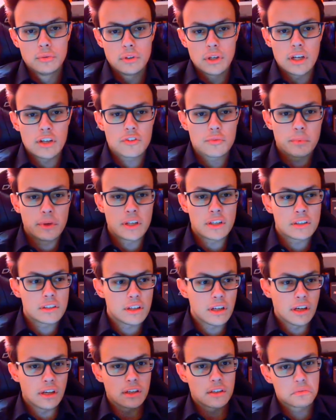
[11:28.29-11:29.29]
I spent
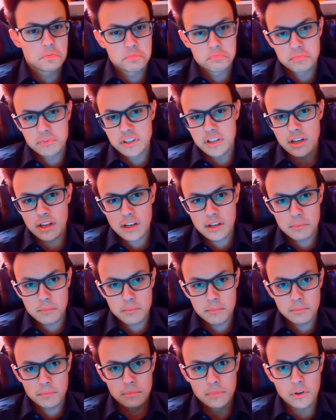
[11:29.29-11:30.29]
like
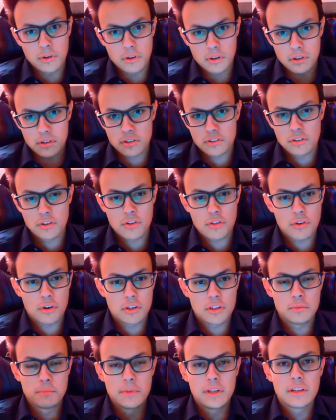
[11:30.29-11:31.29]
10 or 30
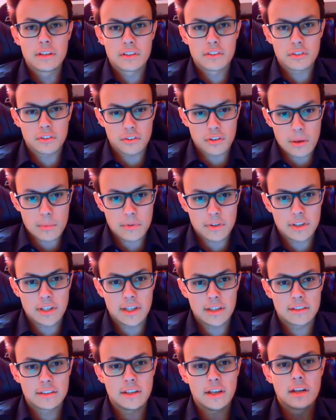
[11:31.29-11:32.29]
minutes or something
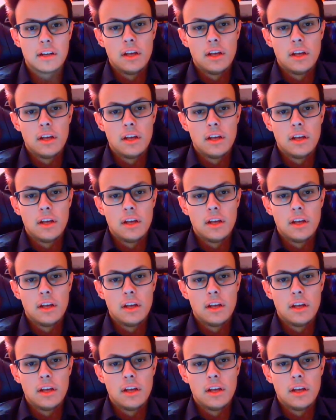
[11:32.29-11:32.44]
like that